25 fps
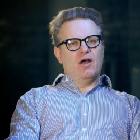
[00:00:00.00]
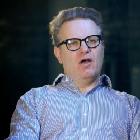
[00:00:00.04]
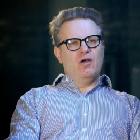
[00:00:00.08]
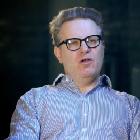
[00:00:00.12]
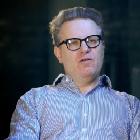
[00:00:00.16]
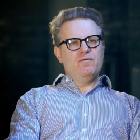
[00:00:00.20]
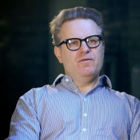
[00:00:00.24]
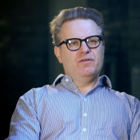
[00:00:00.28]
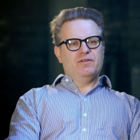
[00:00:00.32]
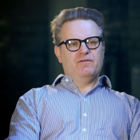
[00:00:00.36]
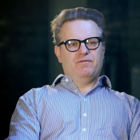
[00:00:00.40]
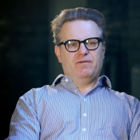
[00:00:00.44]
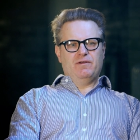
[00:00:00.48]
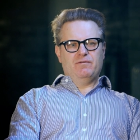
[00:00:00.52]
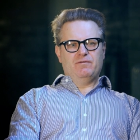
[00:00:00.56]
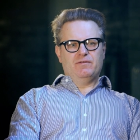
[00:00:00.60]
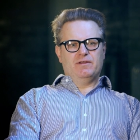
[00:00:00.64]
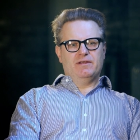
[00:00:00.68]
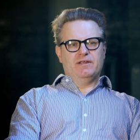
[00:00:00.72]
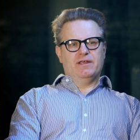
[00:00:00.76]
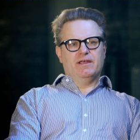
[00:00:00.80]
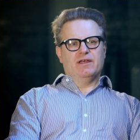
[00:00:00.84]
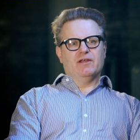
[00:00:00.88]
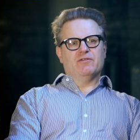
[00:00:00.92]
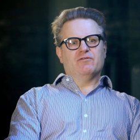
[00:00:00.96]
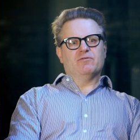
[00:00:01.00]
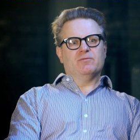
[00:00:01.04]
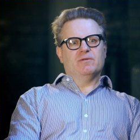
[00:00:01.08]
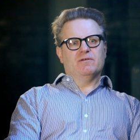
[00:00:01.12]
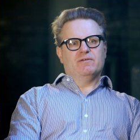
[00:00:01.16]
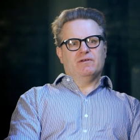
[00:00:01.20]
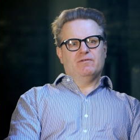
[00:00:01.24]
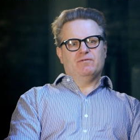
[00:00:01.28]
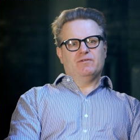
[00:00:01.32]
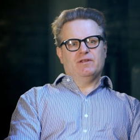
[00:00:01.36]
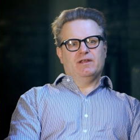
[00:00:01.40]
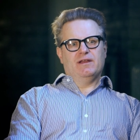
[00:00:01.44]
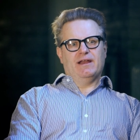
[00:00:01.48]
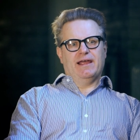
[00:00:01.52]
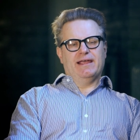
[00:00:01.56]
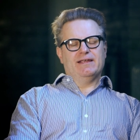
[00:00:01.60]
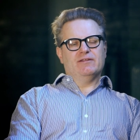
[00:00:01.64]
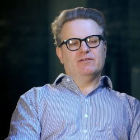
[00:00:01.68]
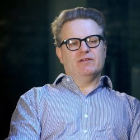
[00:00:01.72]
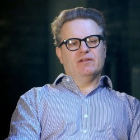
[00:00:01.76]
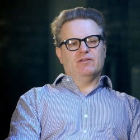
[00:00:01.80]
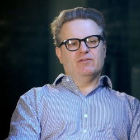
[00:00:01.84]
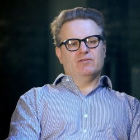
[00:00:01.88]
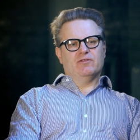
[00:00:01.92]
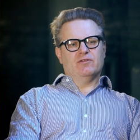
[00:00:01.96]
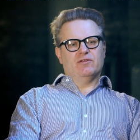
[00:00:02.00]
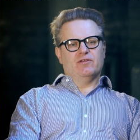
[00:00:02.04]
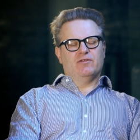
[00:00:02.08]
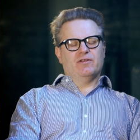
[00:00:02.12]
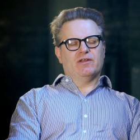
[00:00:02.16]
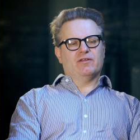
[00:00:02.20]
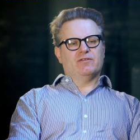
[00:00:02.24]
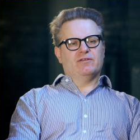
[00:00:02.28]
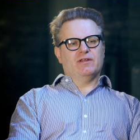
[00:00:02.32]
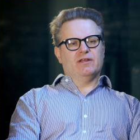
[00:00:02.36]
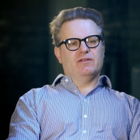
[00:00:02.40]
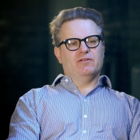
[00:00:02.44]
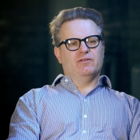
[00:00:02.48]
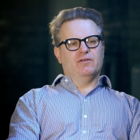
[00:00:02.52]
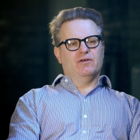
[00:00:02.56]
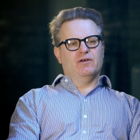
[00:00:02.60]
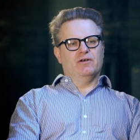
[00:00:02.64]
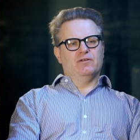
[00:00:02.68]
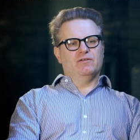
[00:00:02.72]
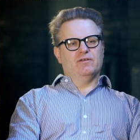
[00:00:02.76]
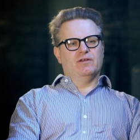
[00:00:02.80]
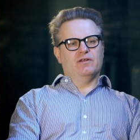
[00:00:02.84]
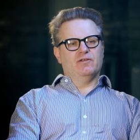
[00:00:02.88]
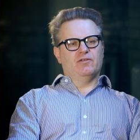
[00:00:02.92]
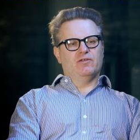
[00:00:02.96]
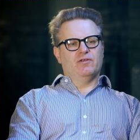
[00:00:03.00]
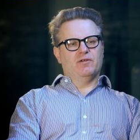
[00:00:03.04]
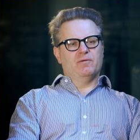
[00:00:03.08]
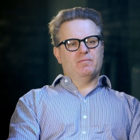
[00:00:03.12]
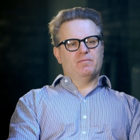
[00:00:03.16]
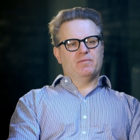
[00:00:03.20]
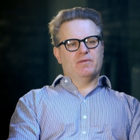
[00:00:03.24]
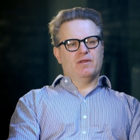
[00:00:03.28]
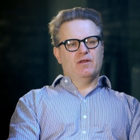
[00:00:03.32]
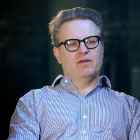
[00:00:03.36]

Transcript: over the 50 years from the 1580s to the 1630s,